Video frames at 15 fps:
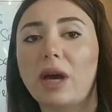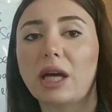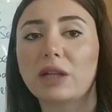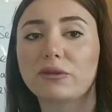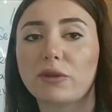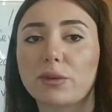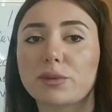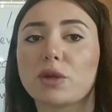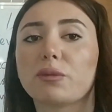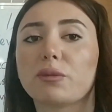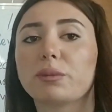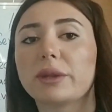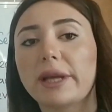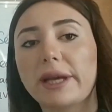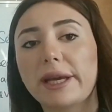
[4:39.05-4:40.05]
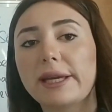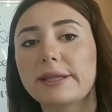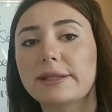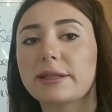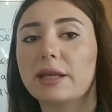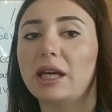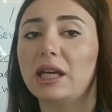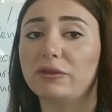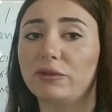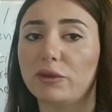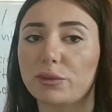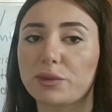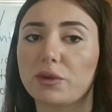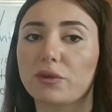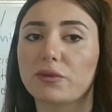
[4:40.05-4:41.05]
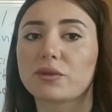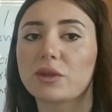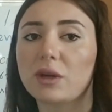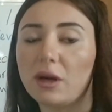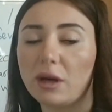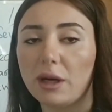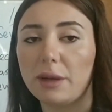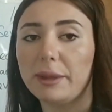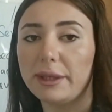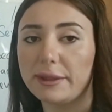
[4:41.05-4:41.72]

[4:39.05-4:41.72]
adverbs of place, adverbs of time,